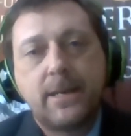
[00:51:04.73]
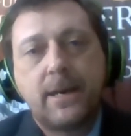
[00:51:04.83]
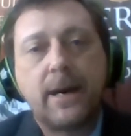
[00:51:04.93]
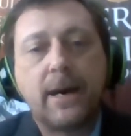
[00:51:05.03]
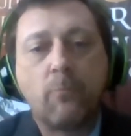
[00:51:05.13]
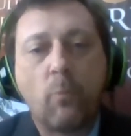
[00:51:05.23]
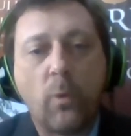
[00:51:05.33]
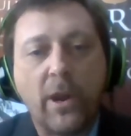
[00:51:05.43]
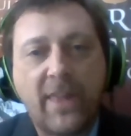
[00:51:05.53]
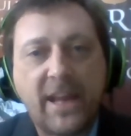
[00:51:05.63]
Um,
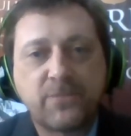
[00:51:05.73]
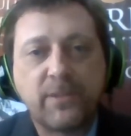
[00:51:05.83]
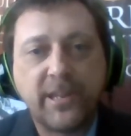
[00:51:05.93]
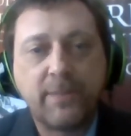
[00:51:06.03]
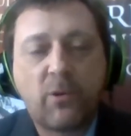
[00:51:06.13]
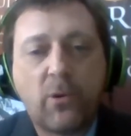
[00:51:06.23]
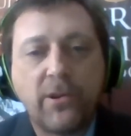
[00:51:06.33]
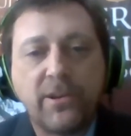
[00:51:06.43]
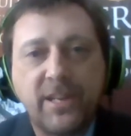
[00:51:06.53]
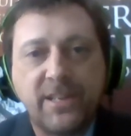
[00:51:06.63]
where that's really
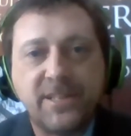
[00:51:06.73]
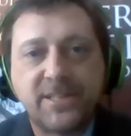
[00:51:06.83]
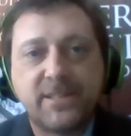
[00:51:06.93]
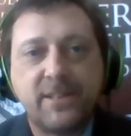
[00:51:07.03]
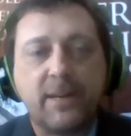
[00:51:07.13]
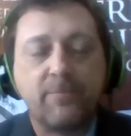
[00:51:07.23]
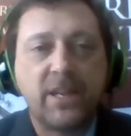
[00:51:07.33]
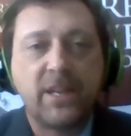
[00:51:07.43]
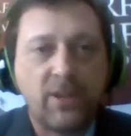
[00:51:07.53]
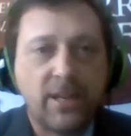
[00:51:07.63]
important is, um,
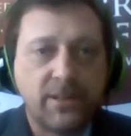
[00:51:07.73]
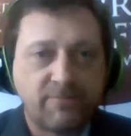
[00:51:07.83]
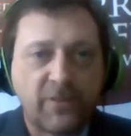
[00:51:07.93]
and, and,